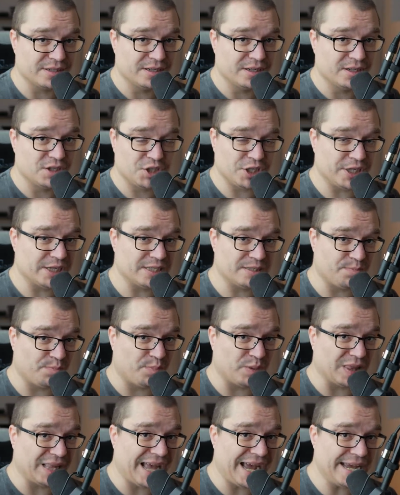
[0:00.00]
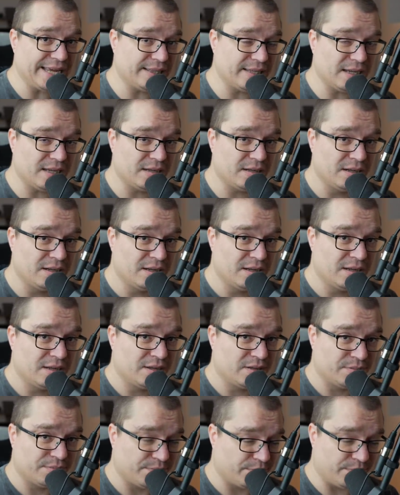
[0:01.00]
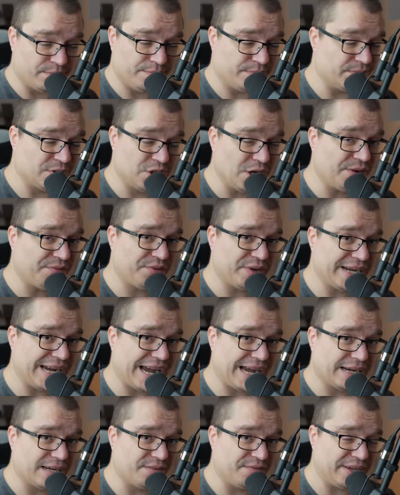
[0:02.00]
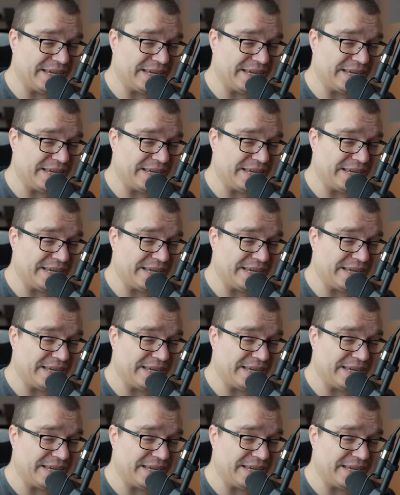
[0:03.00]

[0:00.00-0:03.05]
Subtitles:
She is blinded. Geoffrey got